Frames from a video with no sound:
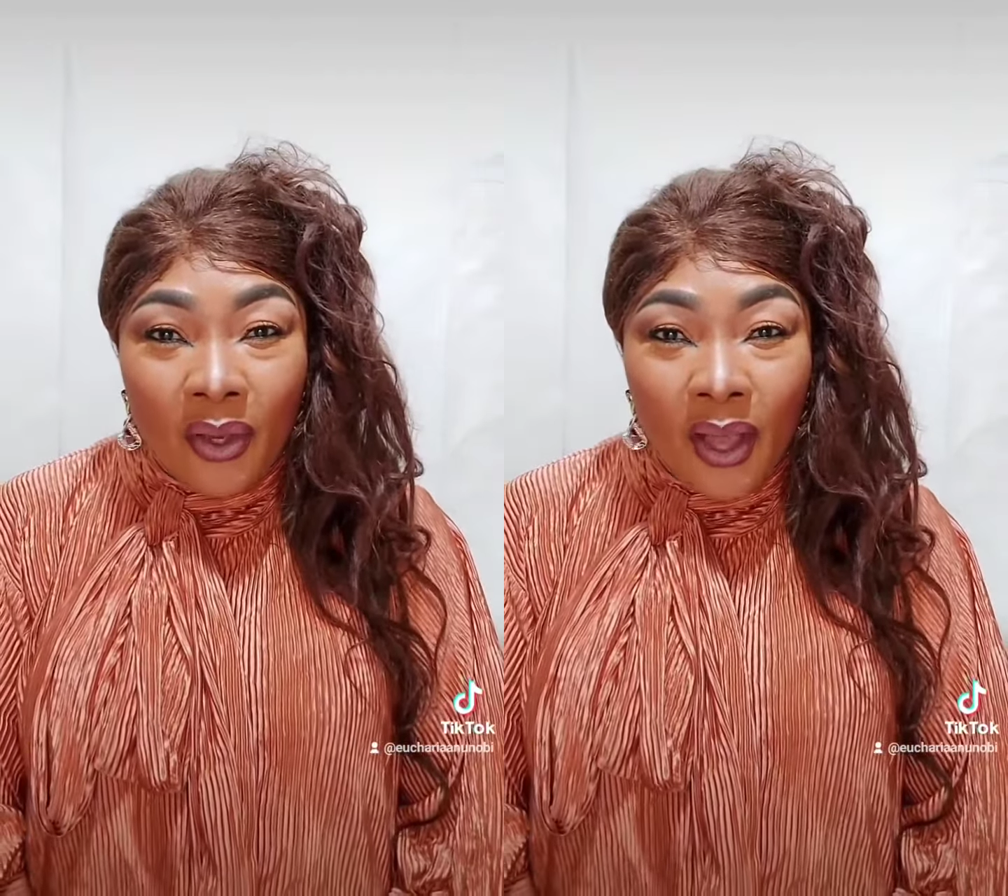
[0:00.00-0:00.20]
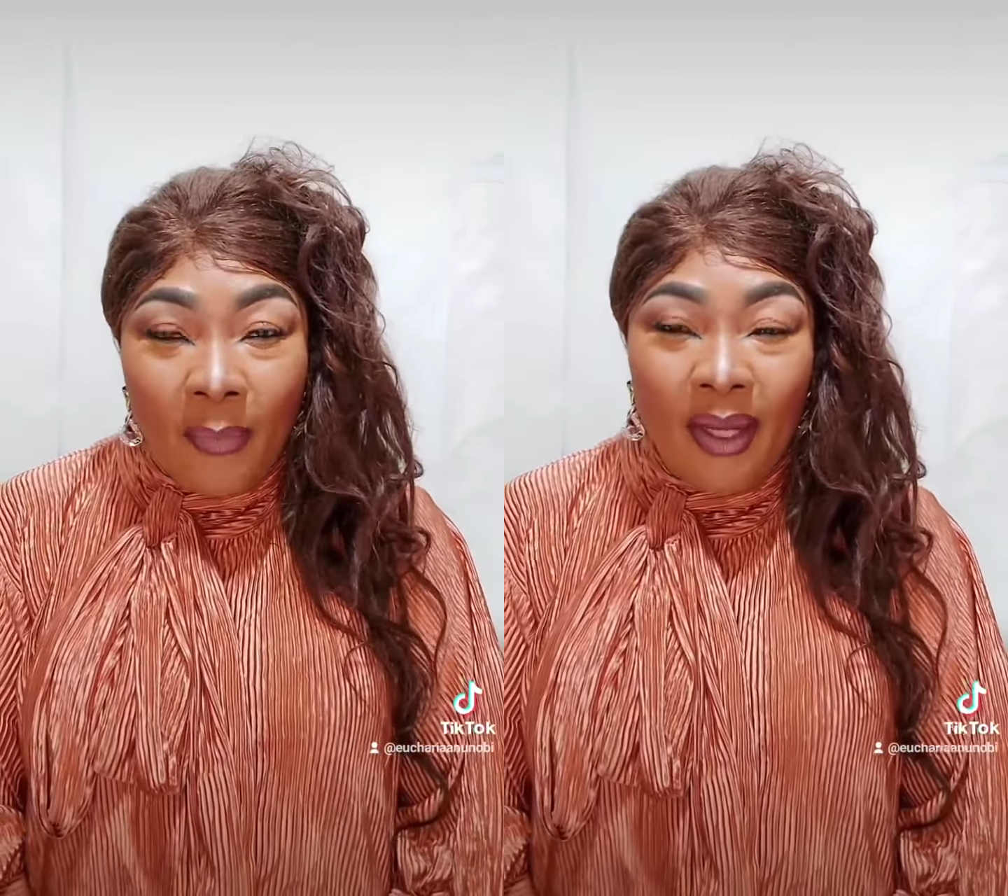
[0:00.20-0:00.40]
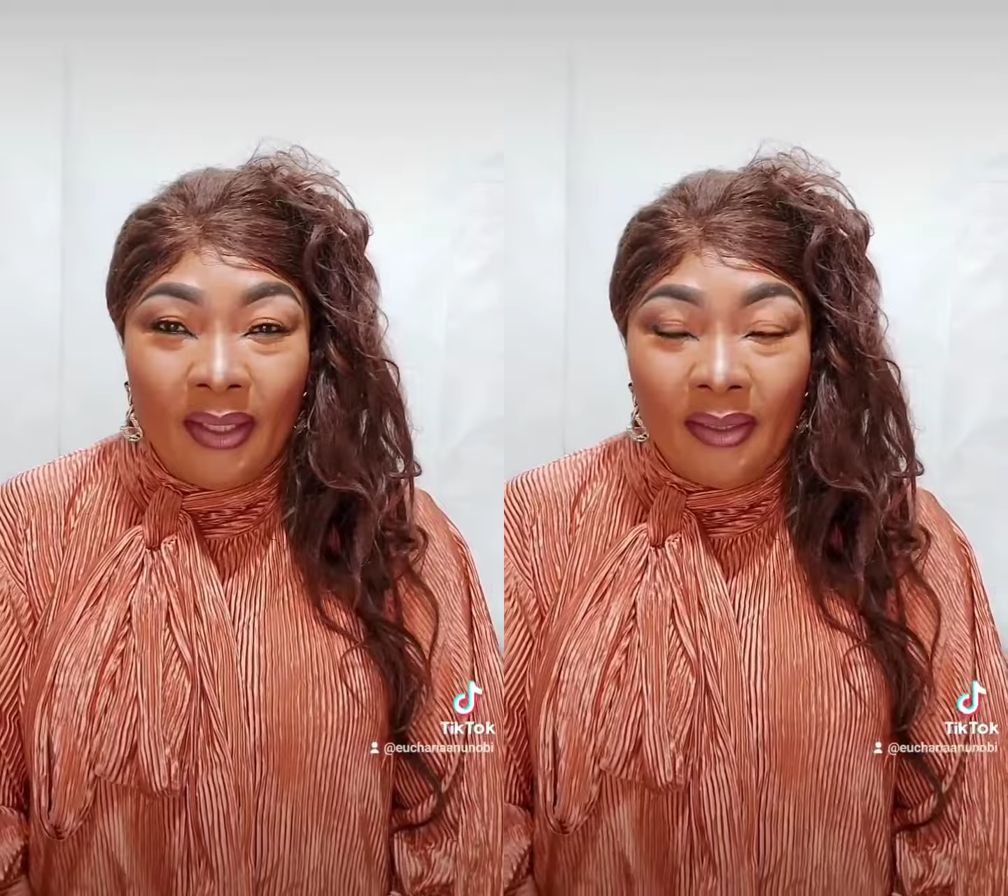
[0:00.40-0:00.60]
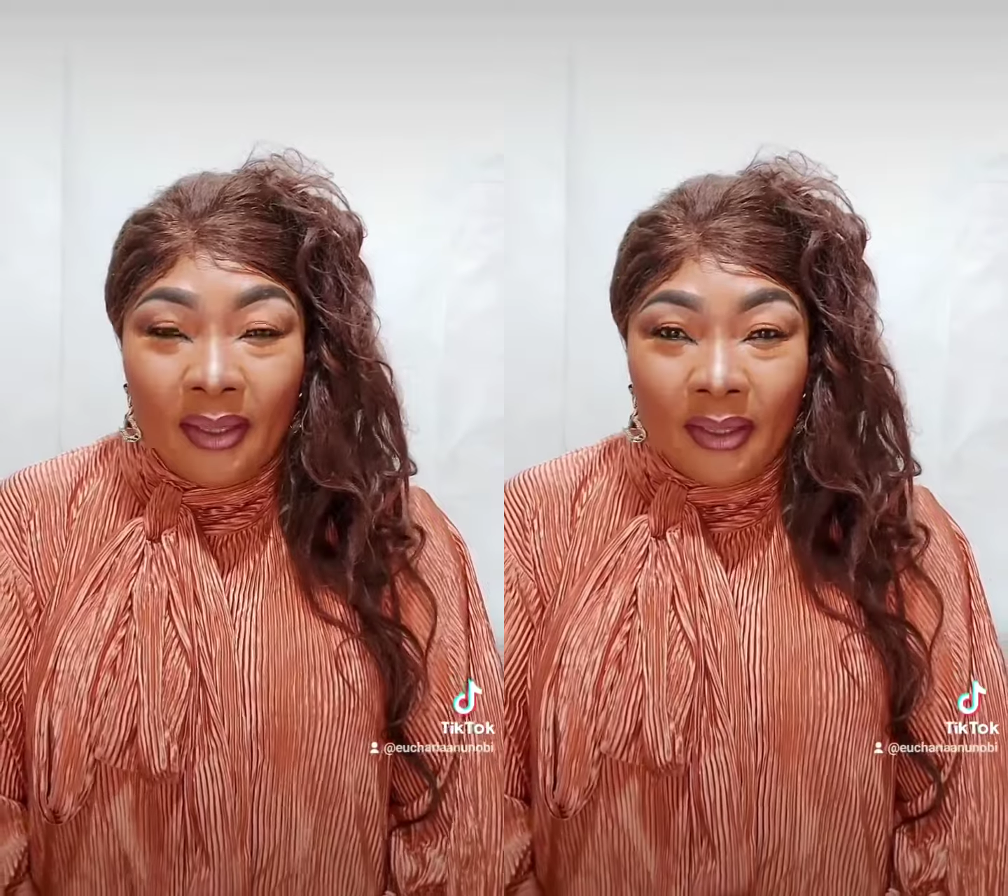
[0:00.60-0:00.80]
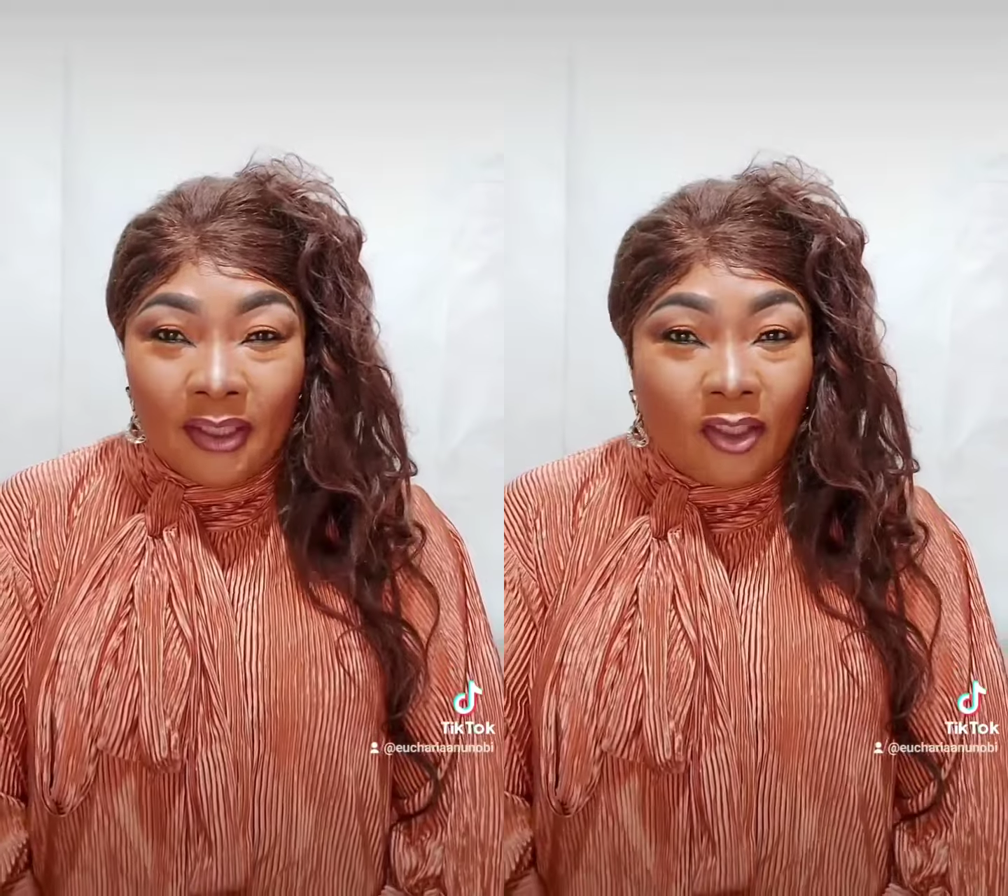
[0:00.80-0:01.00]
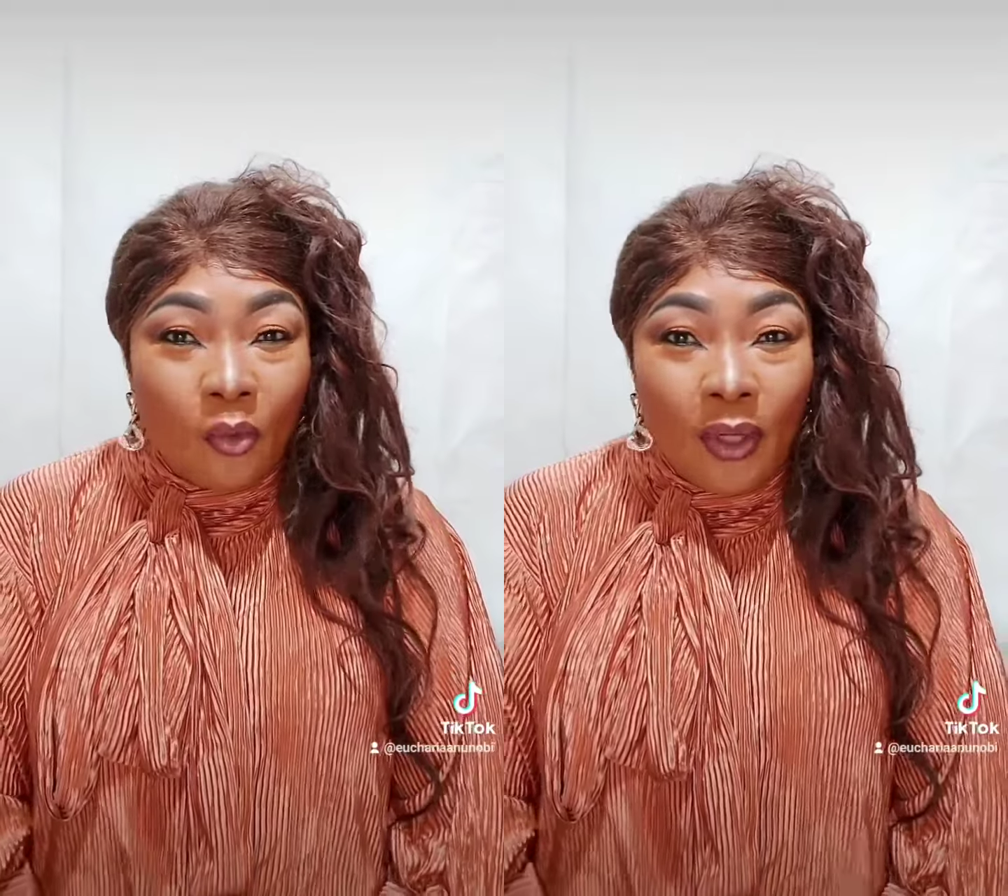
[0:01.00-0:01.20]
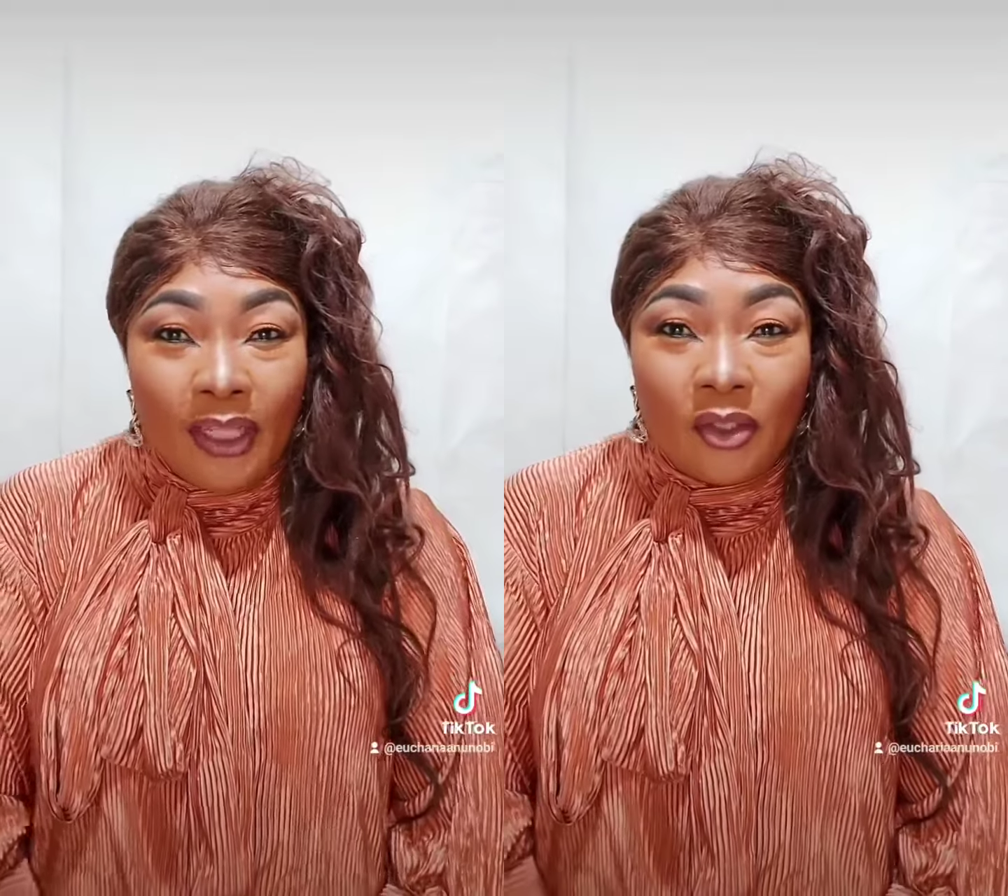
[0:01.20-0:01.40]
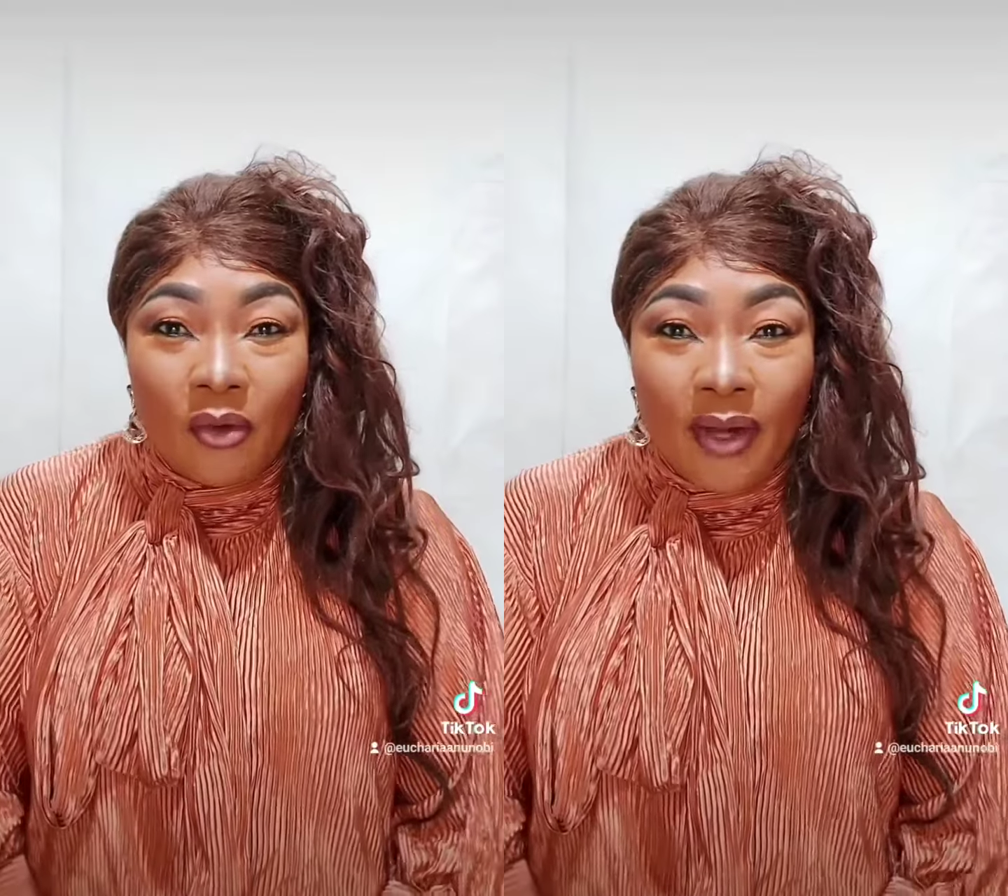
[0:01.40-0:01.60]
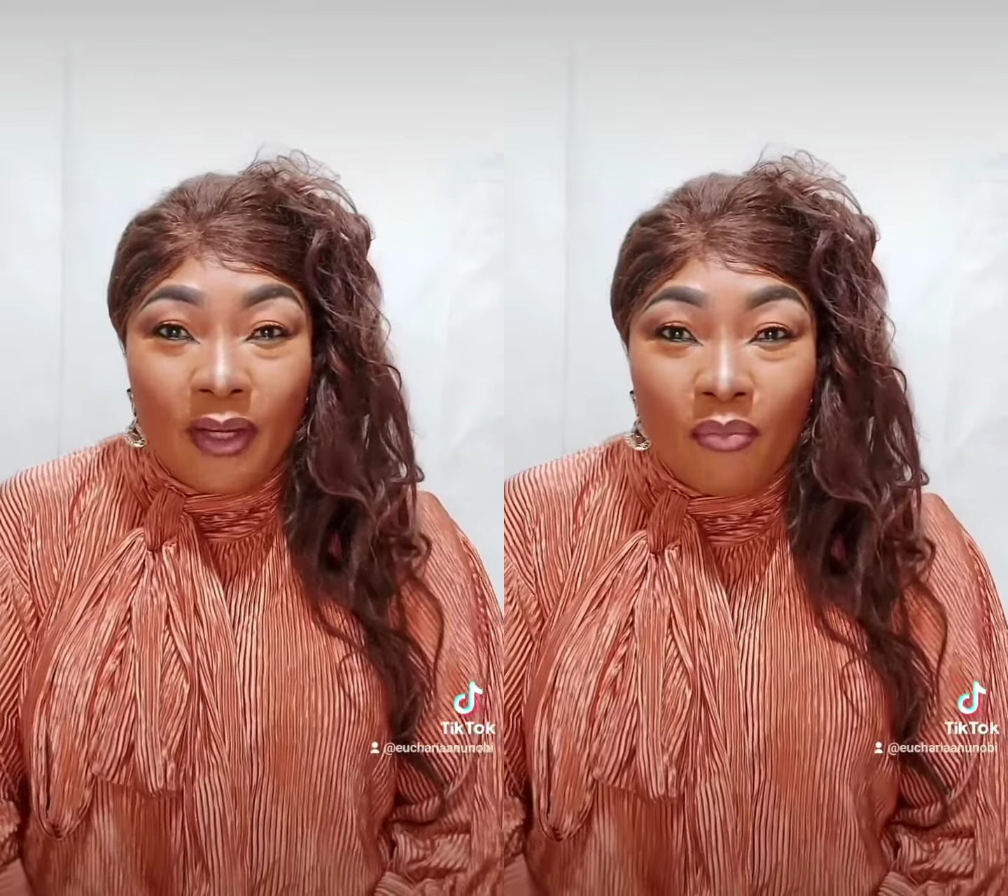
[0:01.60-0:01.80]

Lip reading: I mean, someone has already